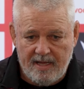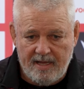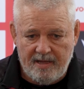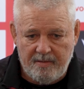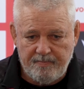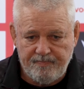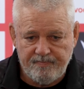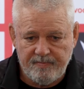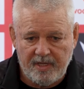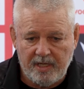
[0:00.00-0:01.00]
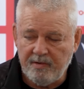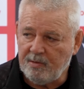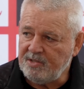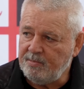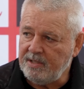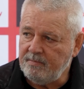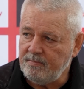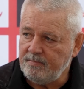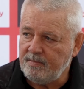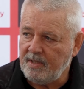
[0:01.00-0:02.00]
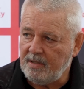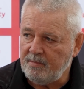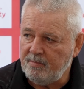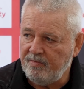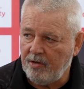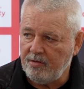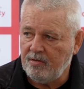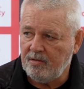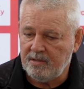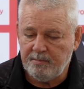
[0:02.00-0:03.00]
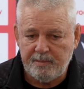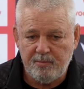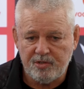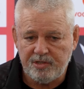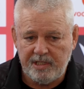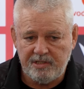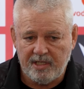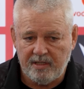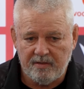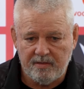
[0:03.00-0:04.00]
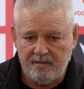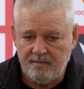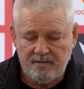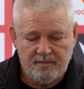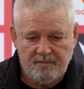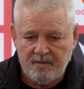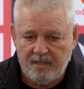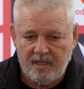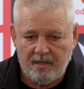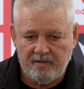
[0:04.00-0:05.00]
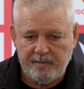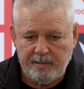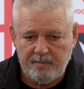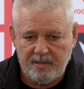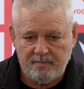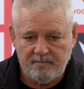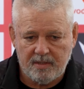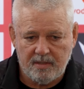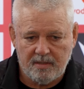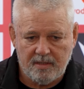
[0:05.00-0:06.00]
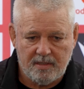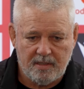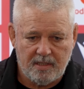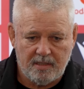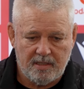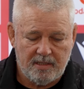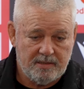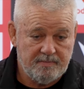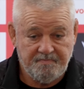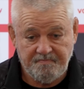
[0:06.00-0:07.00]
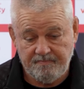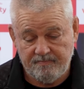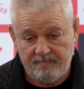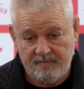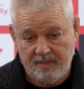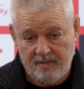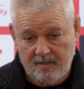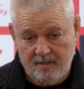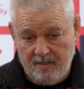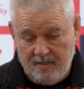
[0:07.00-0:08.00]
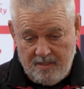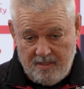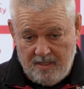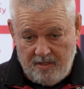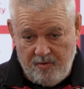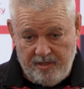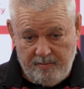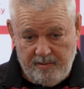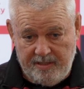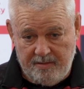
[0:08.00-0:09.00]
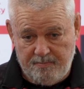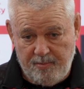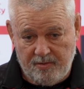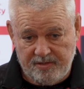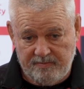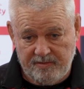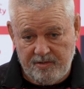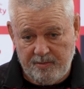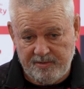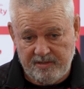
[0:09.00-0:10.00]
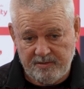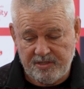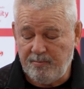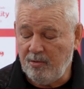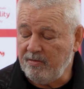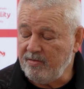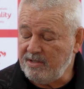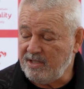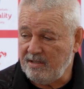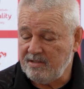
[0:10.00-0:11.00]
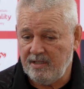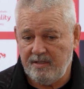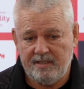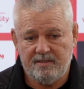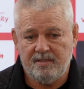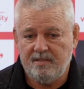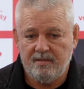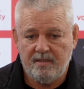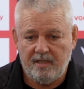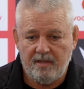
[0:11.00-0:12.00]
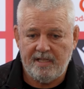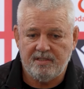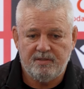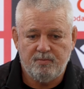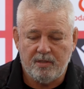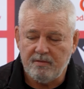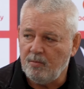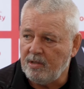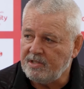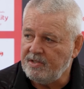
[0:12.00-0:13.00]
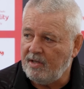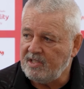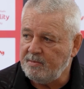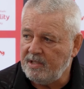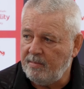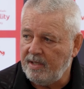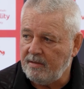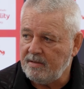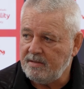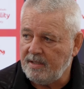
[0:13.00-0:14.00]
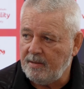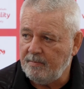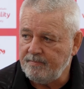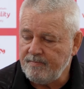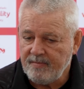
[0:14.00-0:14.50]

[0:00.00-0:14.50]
um, you know, everyone's been uh, vocal and been pushing each other, and you know, been um, incredibly positive in terms of the support for each other. So that's you know, that's what what excites me about. Um,